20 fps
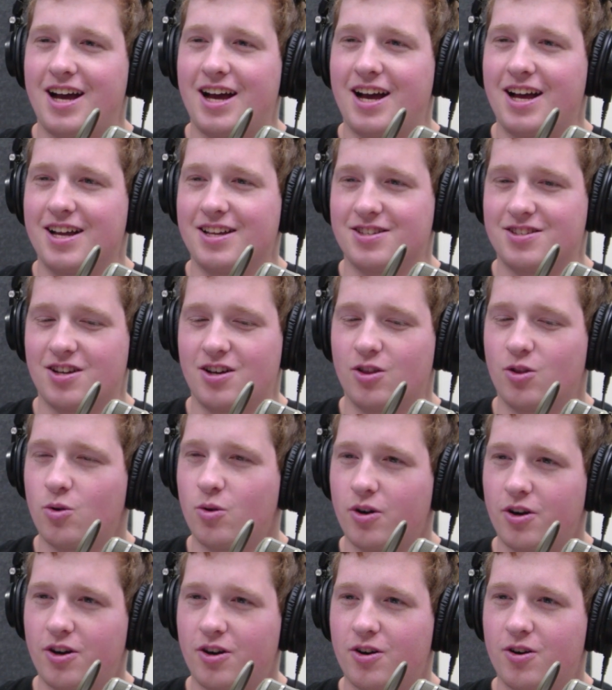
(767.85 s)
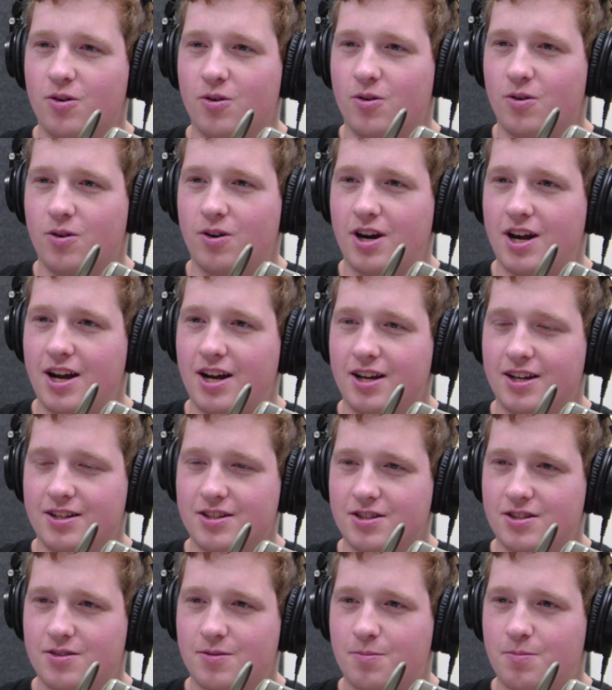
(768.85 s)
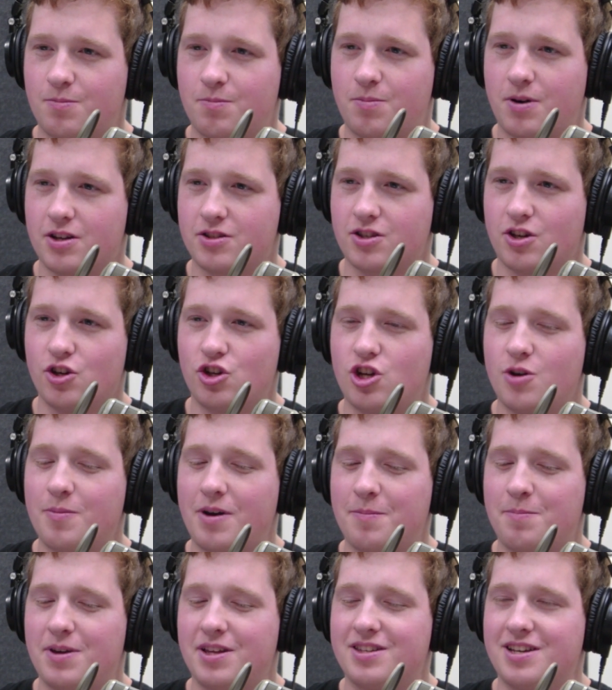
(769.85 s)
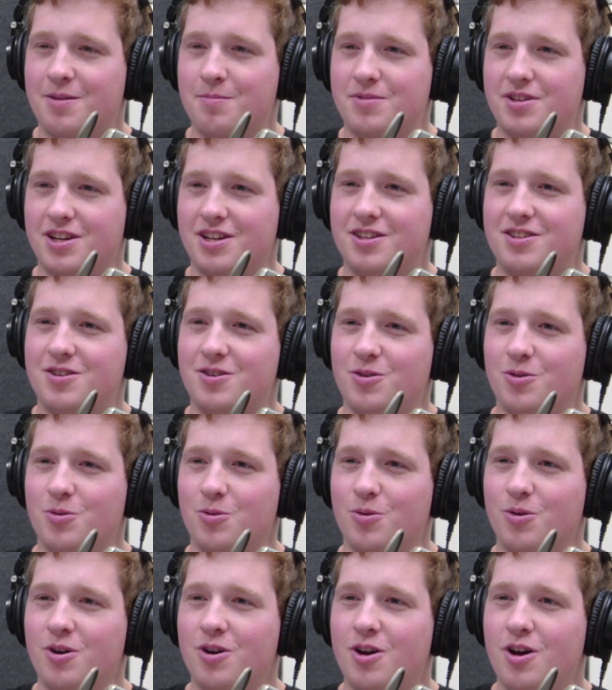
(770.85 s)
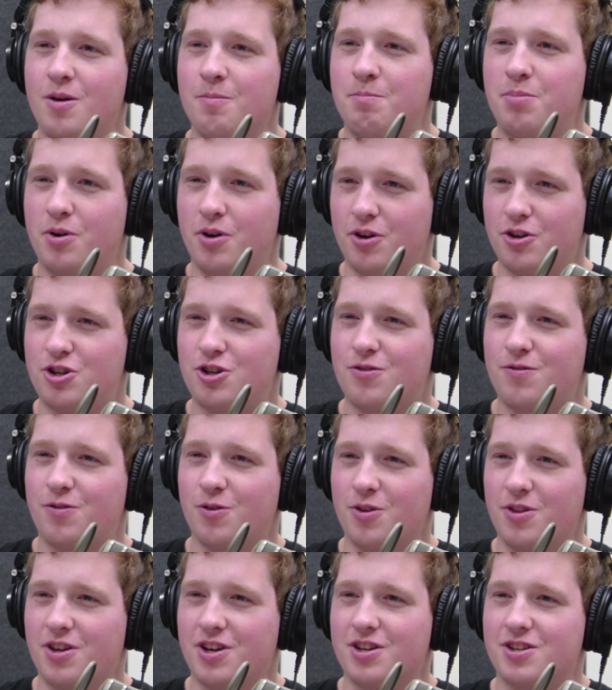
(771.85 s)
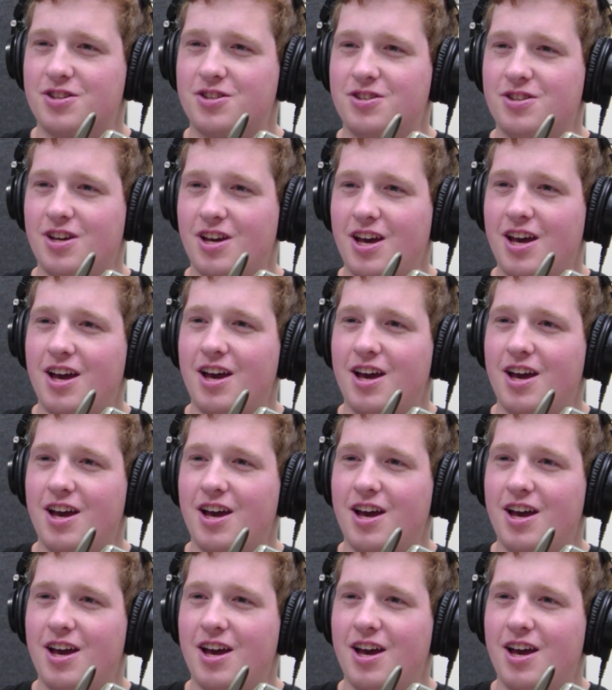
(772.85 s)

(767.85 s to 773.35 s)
as a lawyer or as prosecution, you might be tempted to push for this